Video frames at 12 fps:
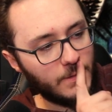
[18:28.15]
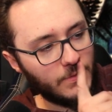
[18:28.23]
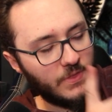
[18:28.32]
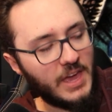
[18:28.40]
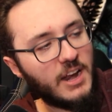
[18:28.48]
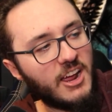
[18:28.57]

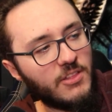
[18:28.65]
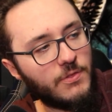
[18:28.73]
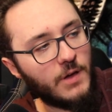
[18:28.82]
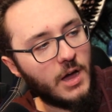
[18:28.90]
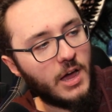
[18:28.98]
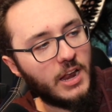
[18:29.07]
Then I
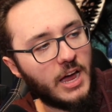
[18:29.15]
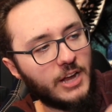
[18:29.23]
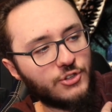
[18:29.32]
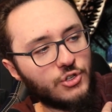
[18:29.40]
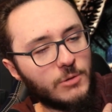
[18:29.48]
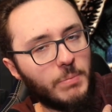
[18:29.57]
thought I
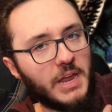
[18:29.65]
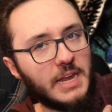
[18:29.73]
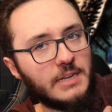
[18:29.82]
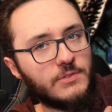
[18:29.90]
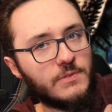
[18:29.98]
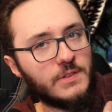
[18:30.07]
should
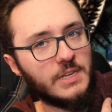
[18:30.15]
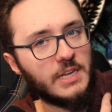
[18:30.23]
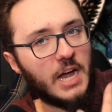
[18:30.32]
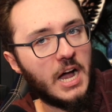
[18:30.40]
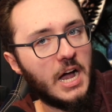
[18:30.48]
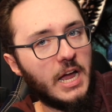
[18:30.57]
paint
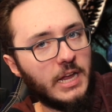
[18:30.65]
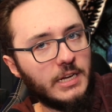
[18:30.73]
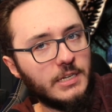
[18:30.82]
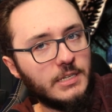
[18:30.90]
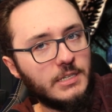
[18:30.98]
the eye